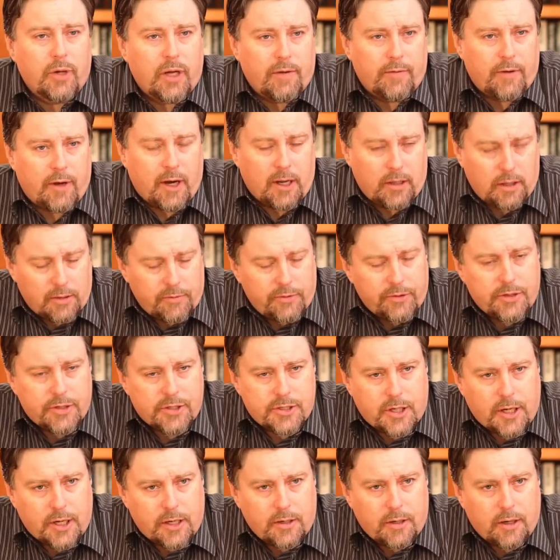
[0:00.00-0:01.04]
We have a high-level
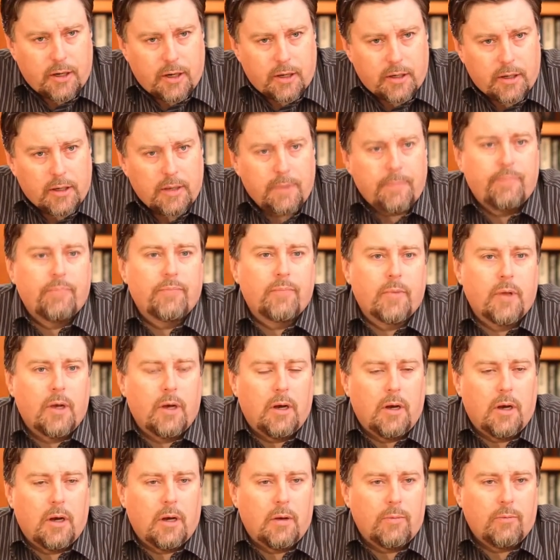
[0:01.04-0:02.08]
design doc.
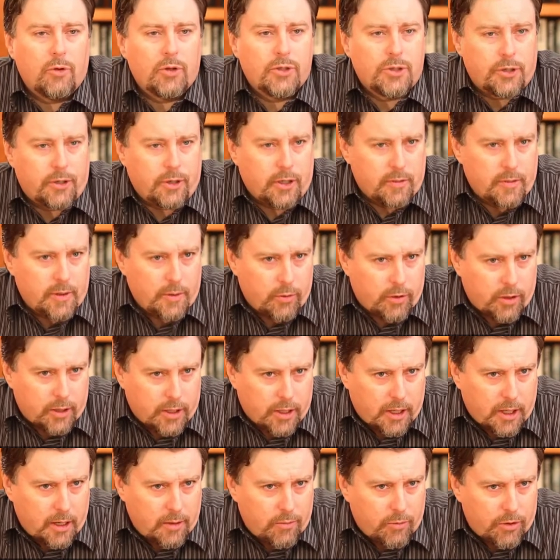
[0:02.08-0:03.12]
We'll certainly be
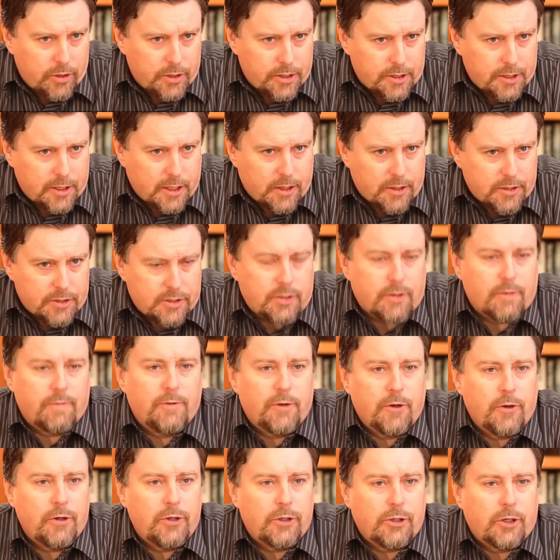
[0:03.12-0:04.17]
working out more details in the
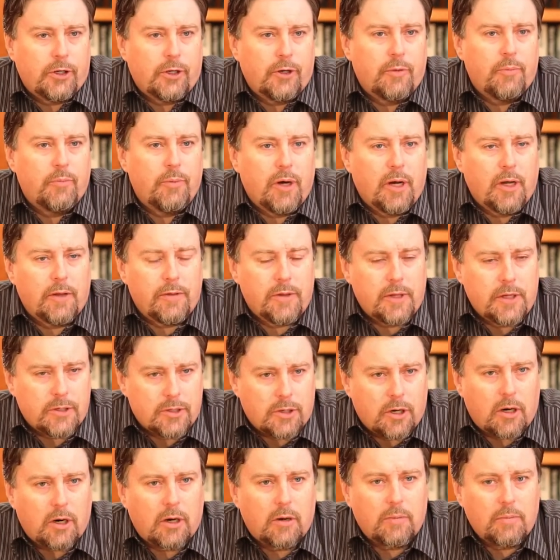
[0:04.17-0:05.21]
future, but
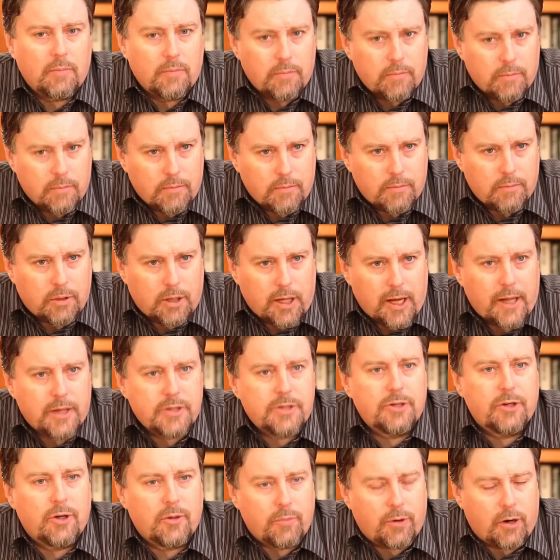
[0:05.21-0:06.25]
these are
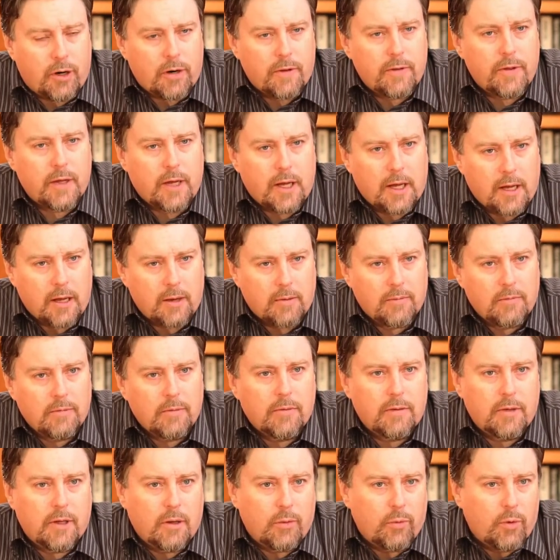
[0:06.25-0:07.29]
plans that are part of the game.
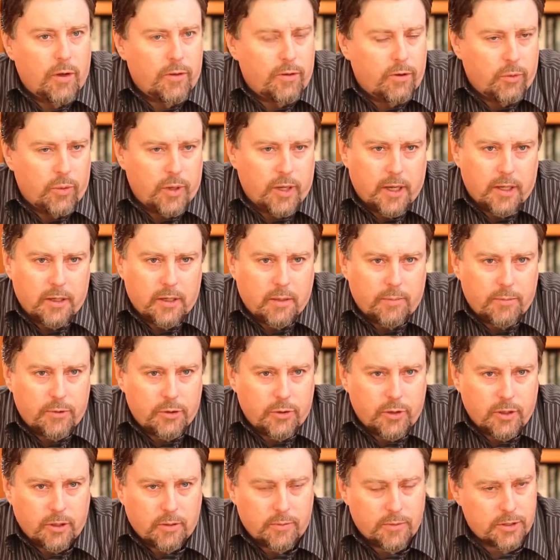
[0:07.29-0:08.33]
Whether we end up
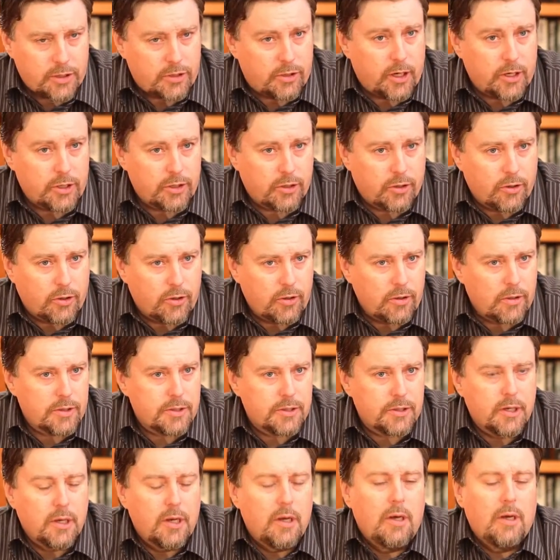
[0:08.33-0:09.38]
doing them as stretch
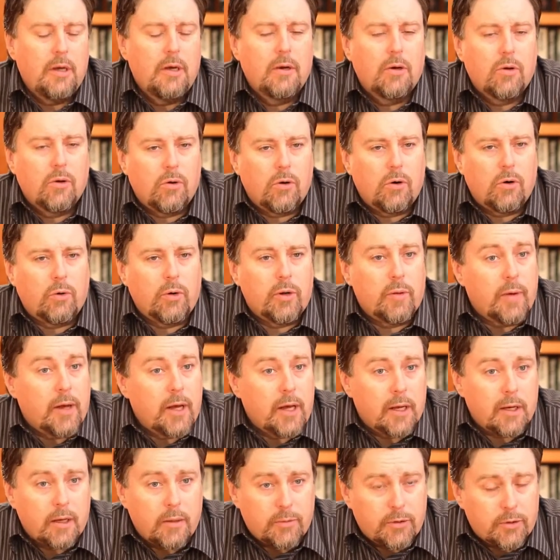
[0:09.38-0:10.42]
goals, or we
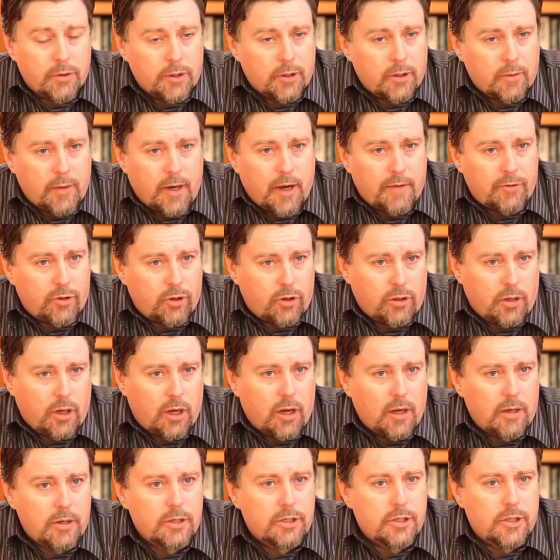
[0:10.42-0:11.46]
may end up doing them after
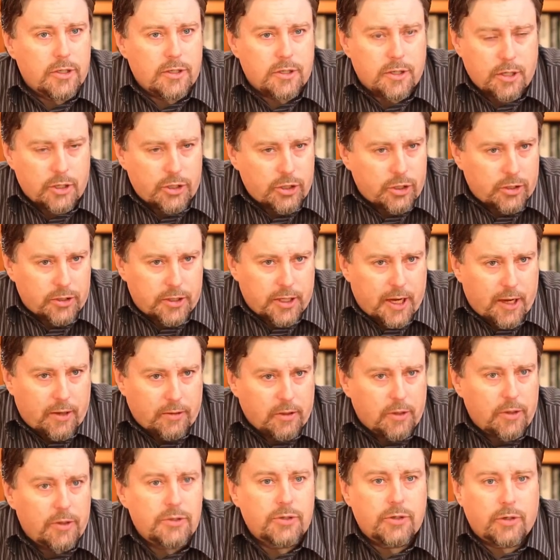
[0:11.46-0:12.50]
launch as digital
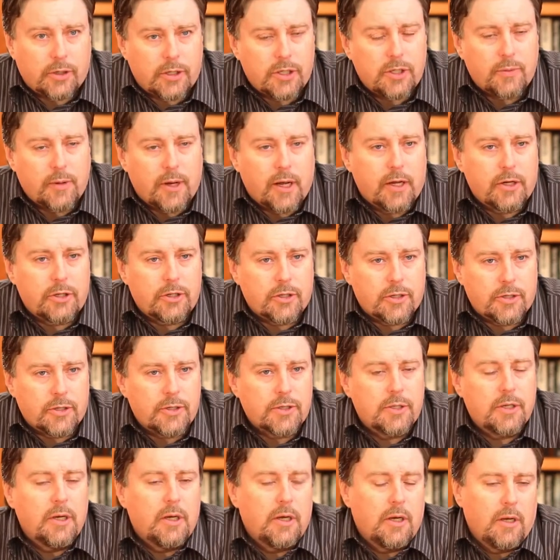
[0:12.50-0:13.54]
downloads or
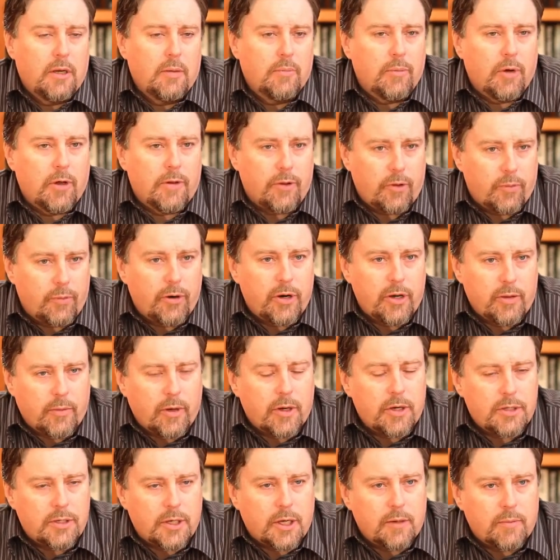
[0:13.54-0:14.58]
expansions, but they're pretty
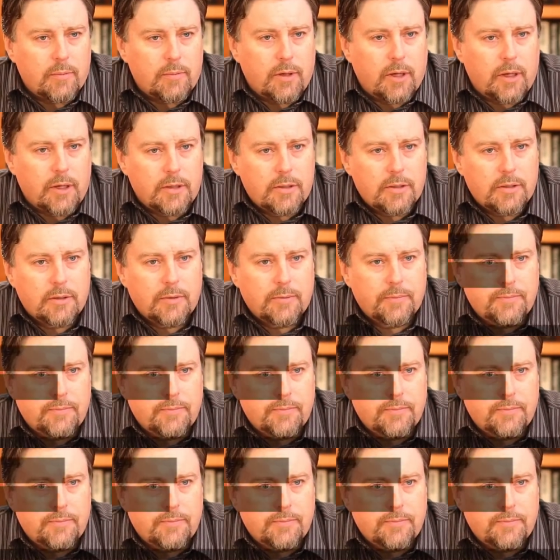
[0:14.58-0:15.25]
much set in place.